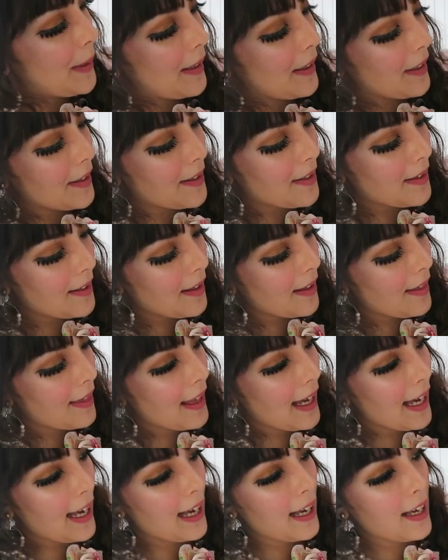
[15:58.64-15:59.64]
But
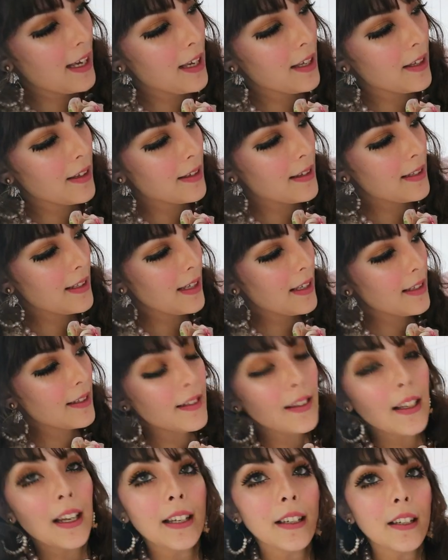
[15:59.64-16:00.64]
they
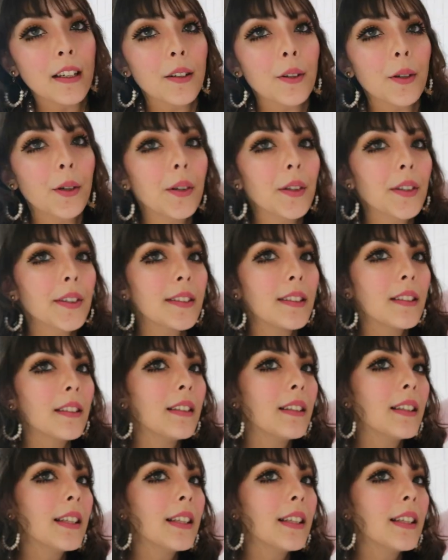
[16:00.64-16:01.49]
did like a corset